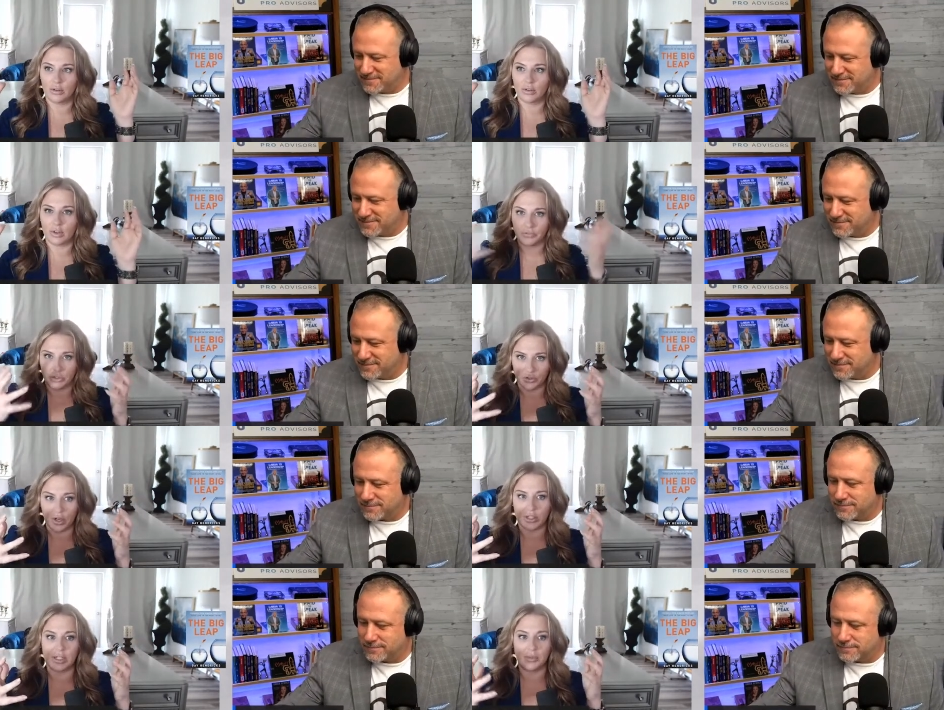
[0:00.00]
Speaker 1: self
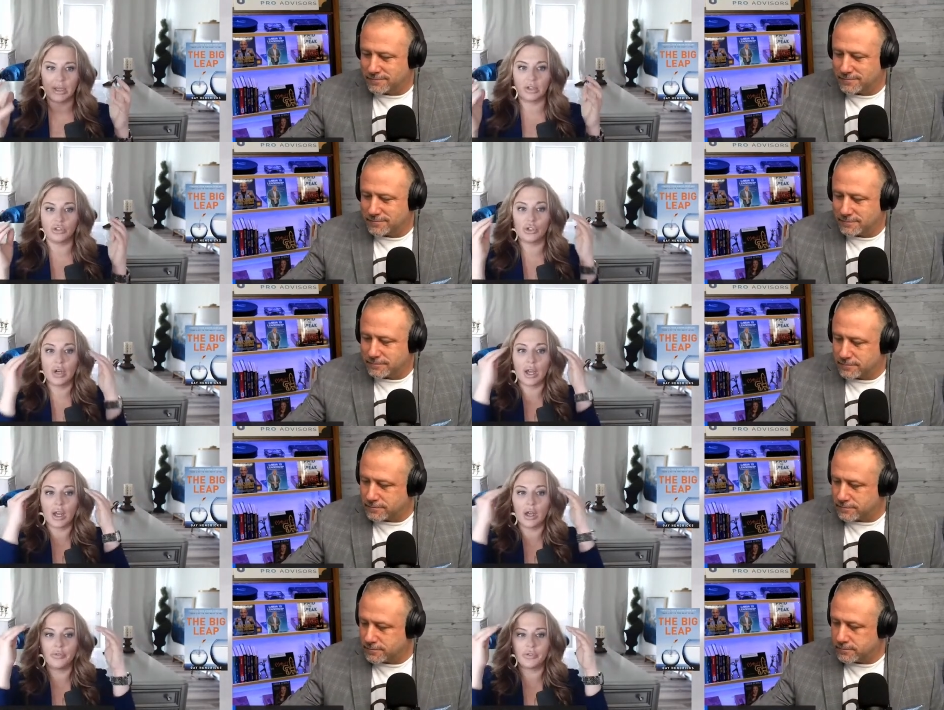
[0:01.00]
destructing because you're
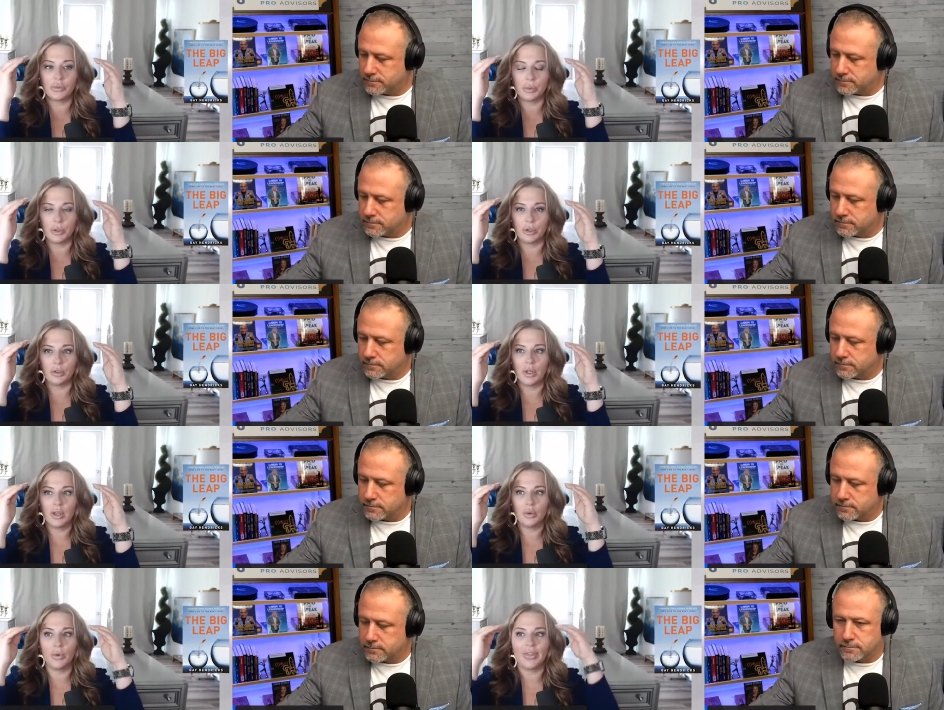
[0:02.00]
not comfortable
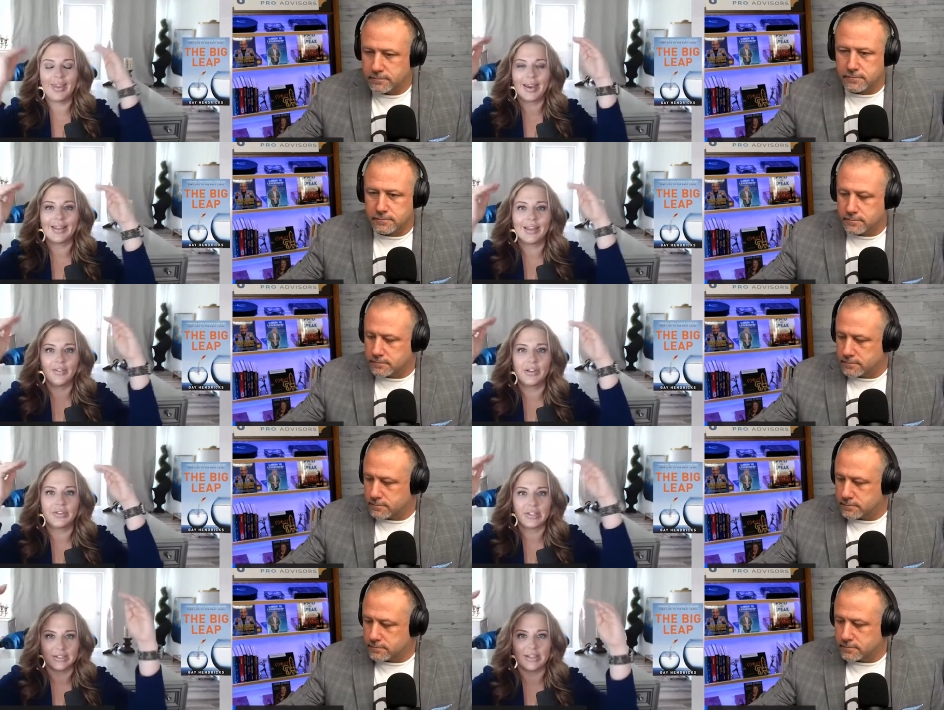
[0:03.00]
with that level
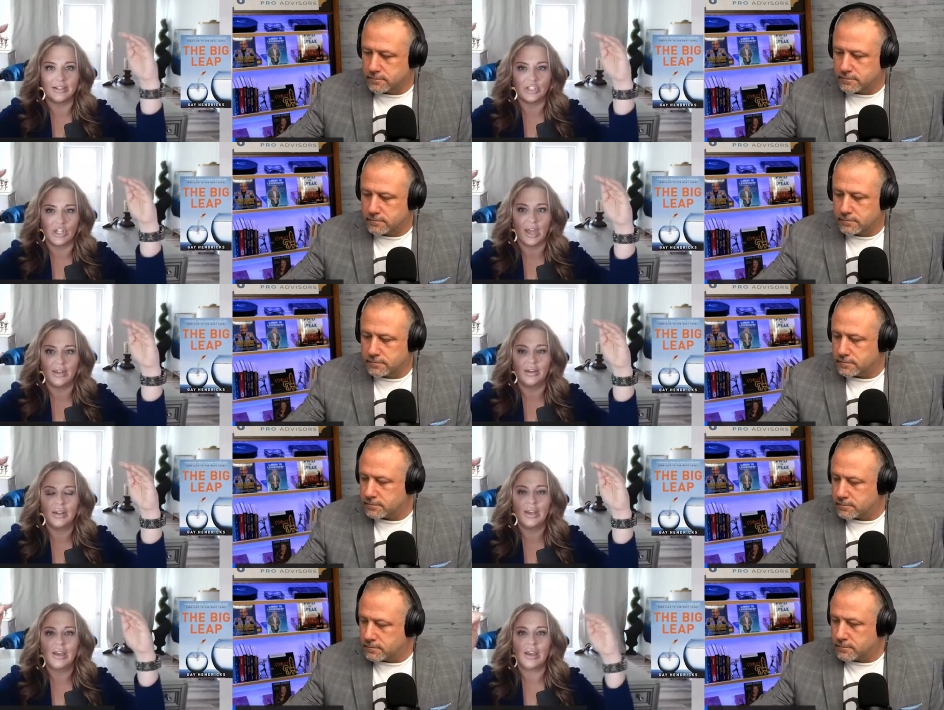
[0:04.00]
of success yet.
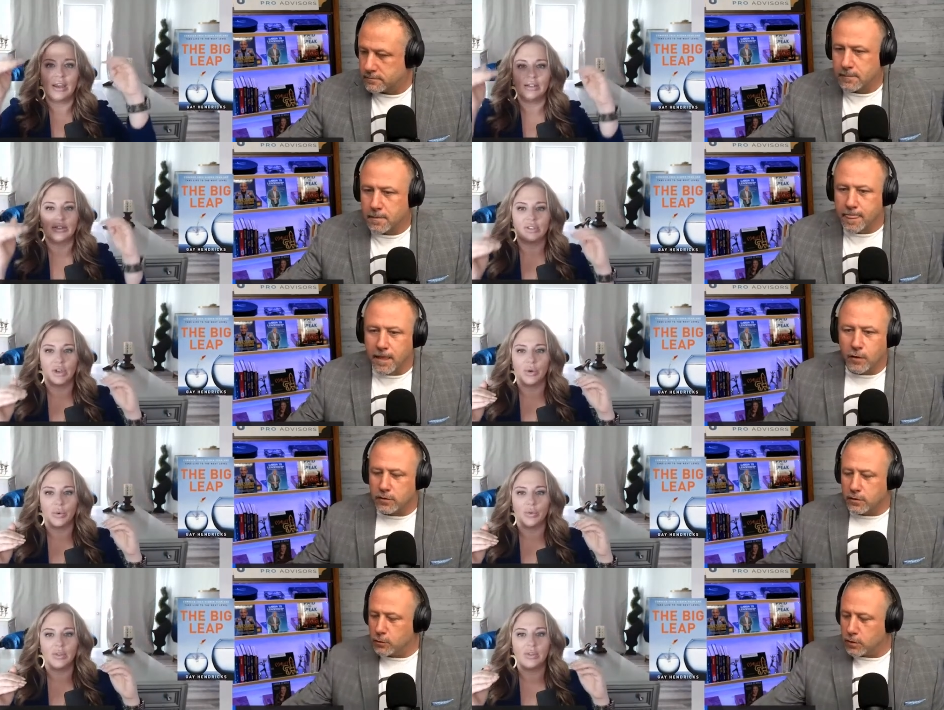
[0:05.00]
And so,
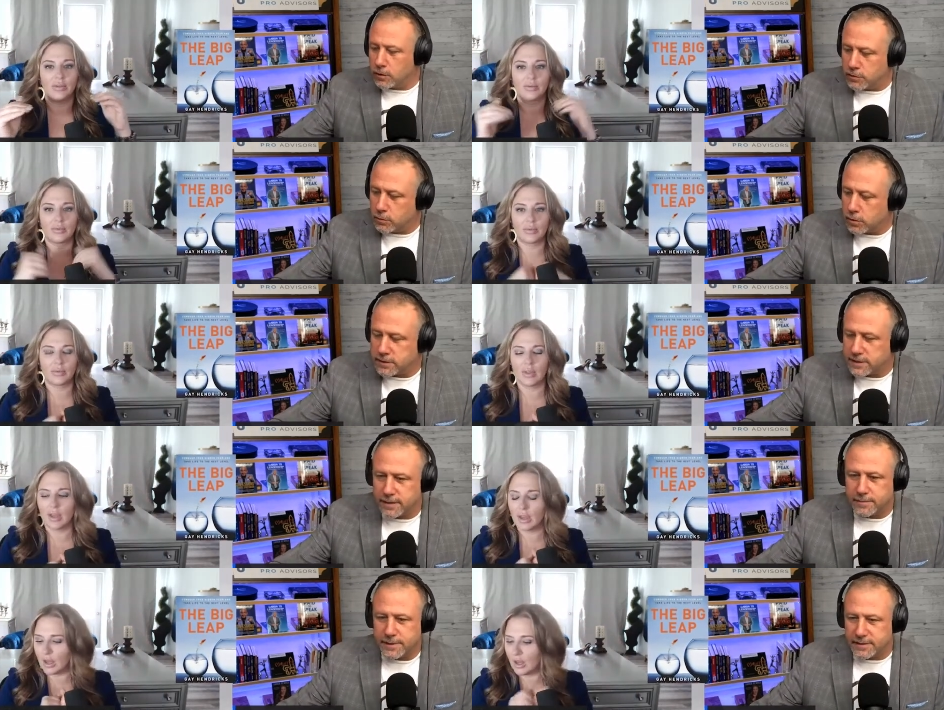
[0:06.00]
who
Speaker 2: wrote, who wrote that
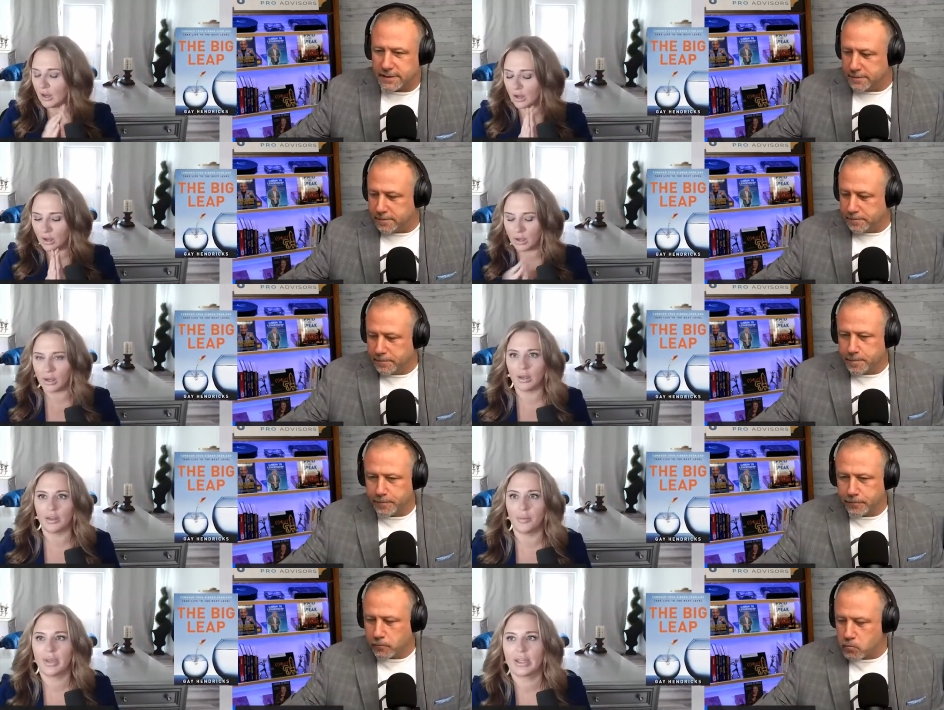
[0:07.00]
big leap?
Speaker 1: Oh,
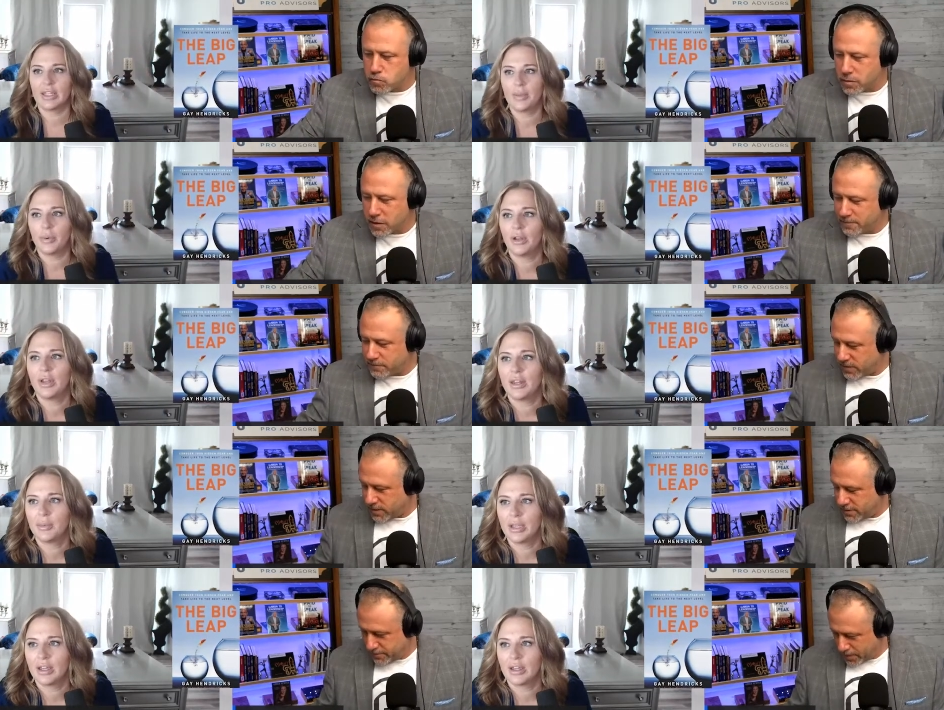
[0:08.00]
the big leap. Hold on,
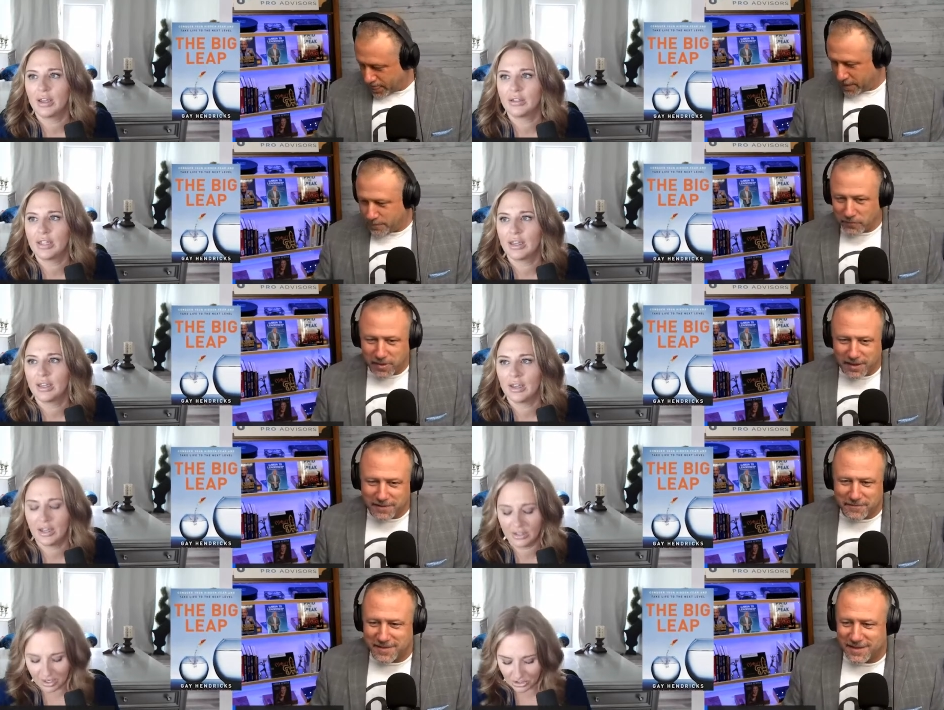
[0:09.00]
let me. I, will tell you.
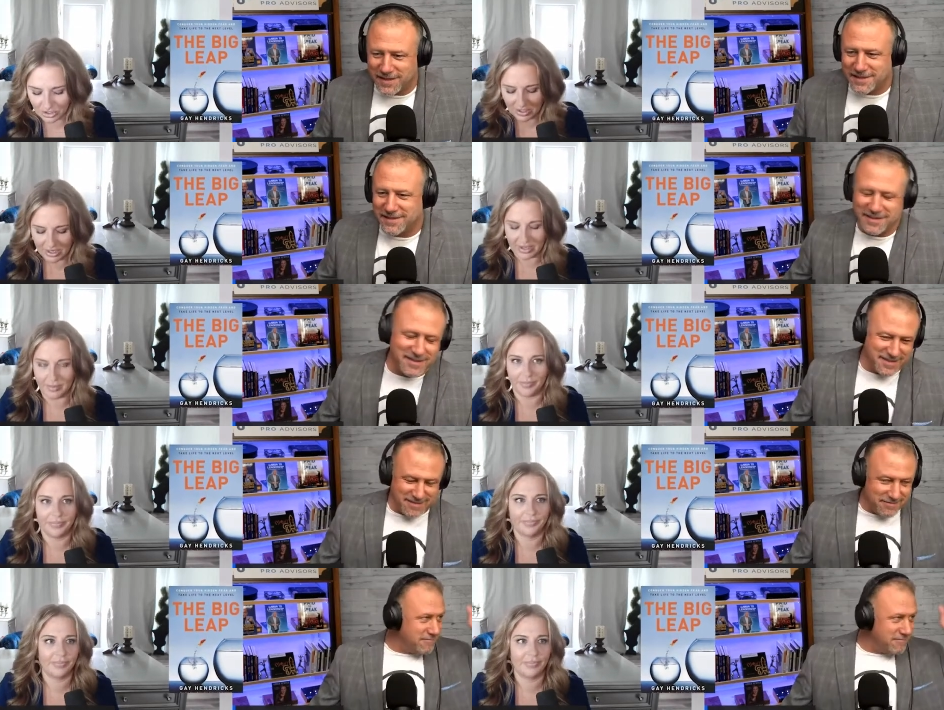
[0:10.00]
I, I should. Um,